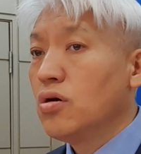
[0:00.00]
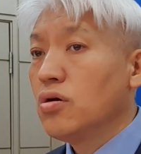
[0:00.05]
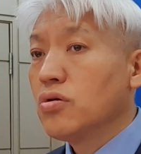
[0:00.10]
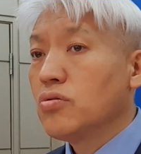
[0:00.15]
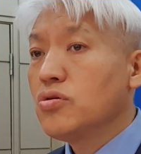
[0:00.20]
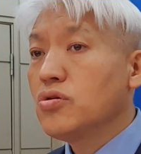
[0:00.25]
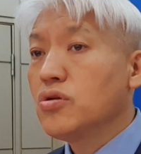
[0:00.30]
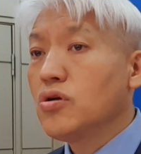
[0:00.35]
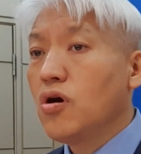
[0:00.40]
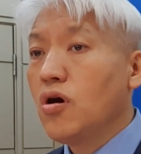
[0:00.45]

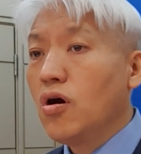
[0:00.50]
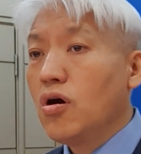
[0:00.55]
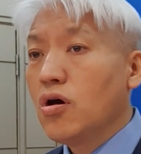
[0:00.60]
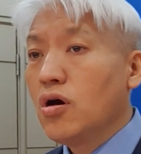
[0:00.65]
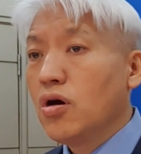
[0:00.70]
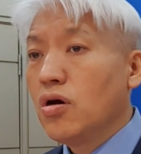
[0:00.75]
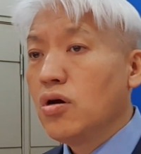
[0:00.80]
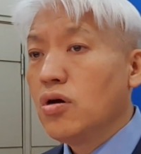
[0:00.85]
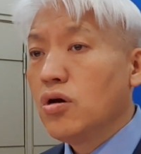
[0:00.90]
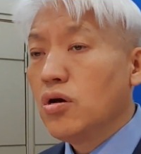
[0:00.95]
You know.
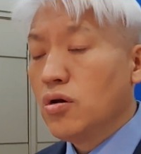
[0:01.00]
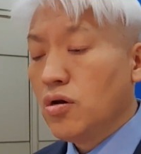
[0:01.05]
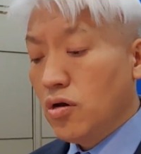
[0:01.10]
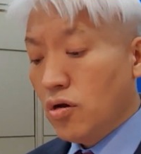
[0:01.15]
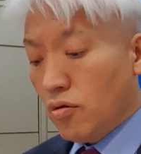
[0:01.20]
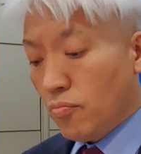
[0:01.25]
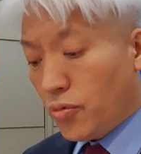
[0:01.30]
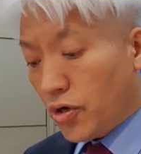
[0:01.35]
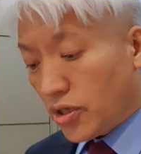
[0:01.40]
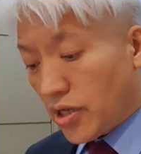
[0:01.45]

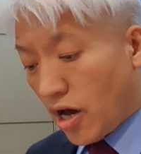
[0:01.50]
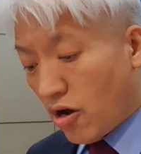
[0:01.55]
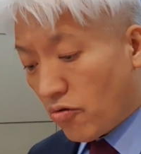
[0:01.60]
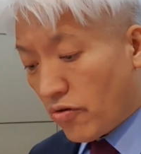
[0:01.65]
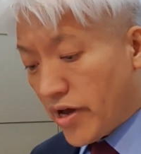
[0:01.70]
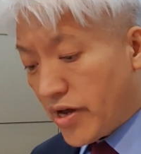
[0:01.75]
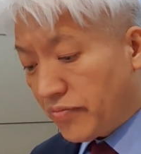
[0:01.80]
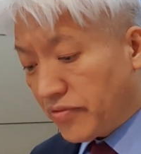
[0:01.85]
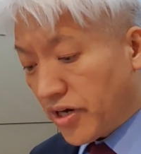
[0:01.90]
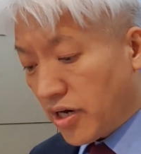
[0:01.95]
But
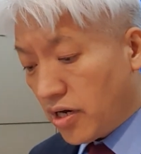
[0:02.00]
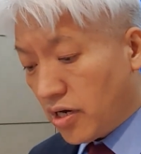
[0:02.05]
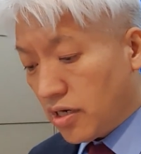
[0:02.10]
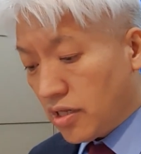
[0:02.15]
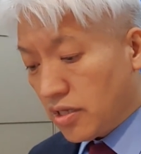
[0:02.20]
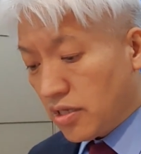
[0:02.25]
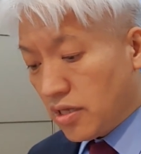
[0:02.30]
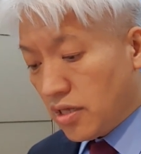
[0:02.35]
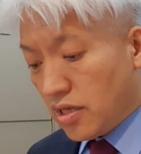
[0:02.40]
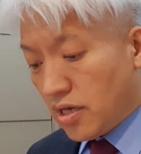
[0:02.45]
however,
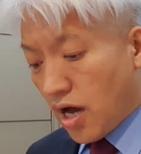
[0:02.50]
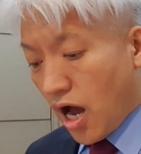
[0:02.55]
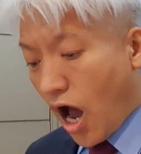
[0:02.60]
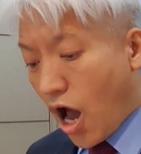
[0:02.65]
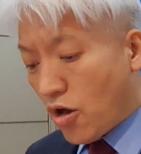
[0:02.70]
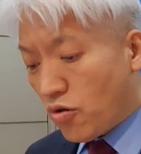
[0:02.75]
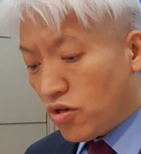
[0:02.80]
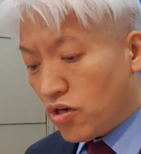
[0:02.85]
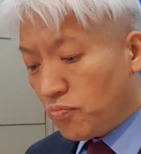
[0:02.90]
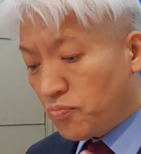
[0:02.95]

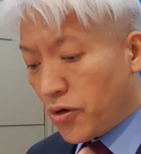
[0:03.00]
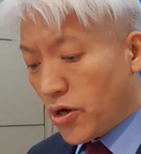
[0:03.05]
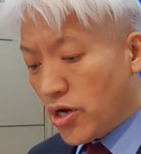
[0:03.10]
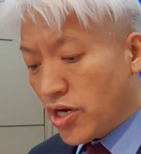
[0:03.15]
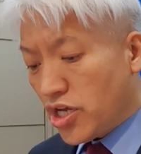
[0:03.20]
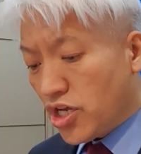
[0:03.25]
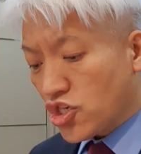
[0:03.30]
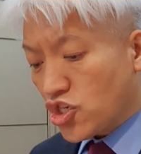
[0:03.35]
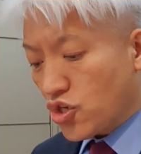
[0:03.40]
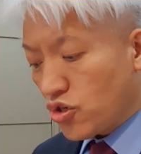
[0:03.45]
I will
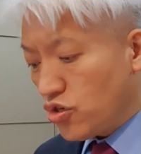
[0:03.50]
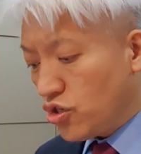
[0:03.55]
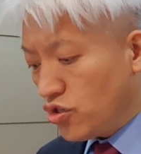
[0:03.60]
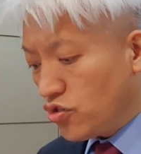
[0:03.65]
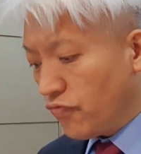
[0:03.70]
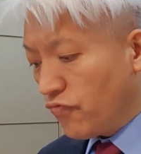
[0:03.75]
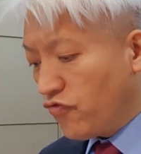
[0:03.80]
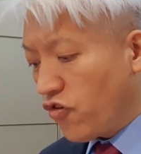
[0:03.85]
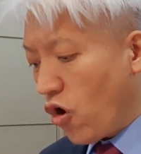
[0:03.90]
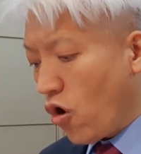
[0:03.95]
punish
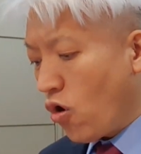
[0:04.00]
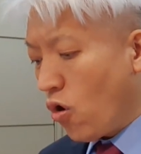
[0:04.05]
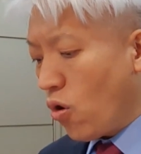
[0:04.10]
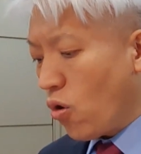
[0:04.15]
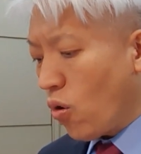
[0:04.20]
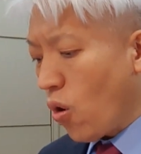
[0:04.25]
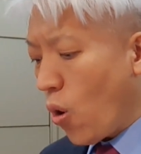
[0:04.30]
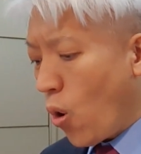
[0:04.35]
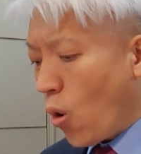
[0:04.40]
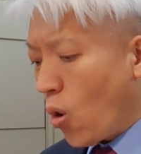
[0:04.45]
you
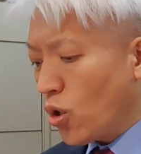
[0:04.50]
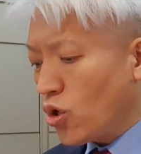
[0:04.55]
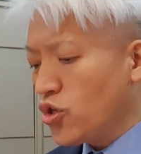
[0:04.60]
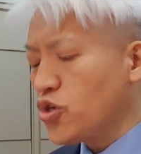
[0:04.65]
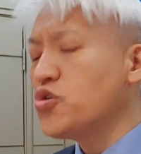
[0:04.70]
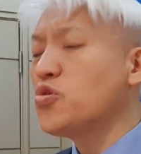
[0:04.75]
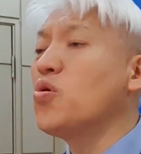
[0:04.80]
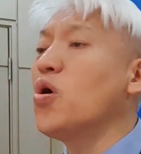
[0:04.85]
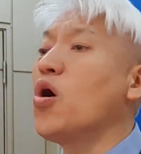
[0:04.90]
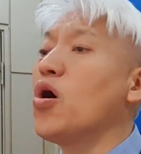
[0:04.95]
for all
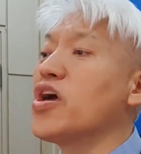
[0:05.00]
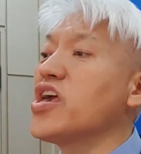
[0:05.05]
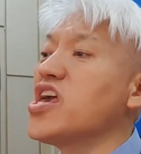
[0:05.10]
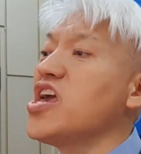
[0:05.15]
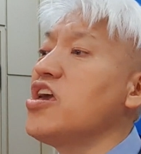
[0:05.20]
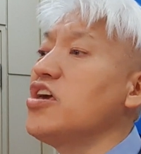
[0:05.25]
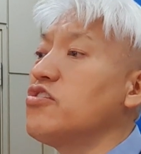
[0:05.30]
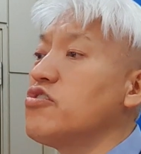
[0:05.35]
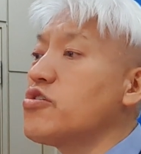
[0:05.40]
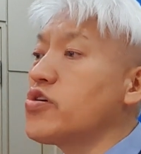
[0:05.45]
your
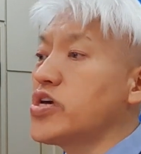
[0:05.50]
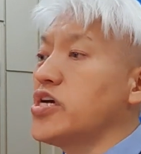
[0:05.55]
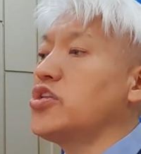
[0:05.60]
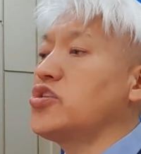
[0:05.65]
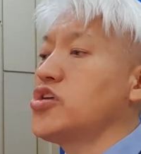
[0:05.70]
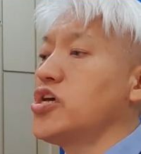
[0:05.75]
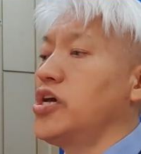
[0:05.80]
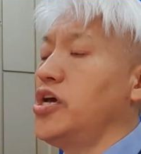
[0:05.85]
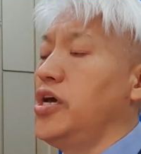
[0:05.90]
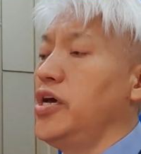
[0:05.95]

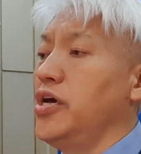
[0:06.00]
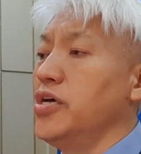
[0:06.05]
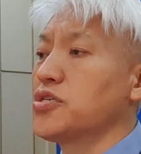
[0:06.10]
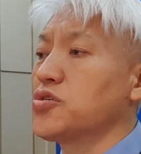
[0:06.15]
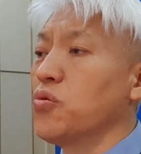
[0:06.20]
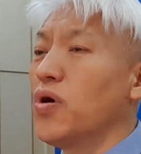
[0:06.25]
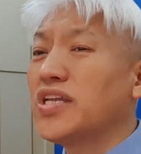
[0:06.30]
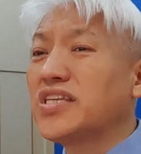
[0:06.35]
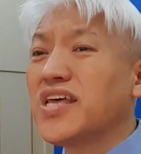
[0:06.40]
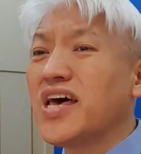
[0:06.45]
iniquities.
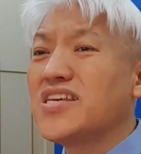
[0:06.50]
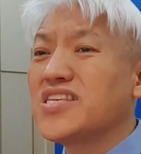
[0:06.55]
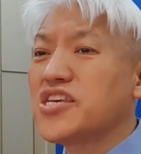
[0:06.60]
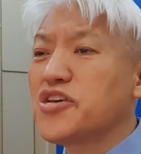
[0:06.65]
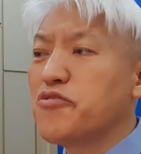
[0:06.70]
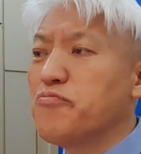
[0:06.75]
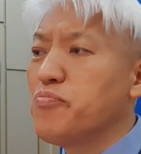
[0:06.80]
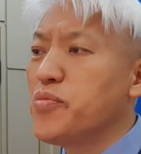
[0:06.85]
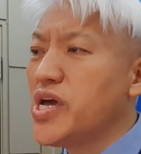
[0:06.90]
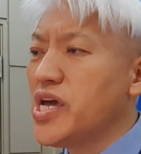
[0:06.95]
What does
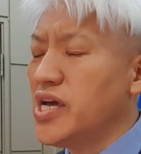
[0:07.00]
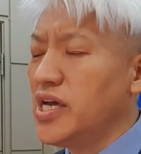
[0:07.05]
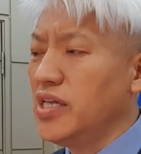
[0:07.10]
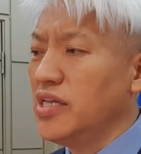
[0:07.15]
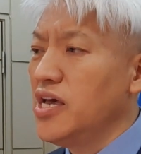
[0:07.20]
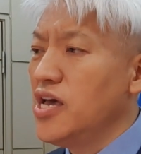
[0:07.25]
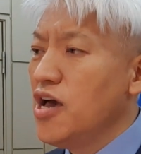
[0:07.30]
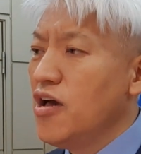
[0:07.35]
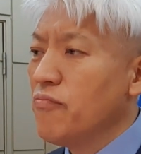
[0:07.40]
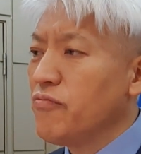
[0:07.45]
it mean?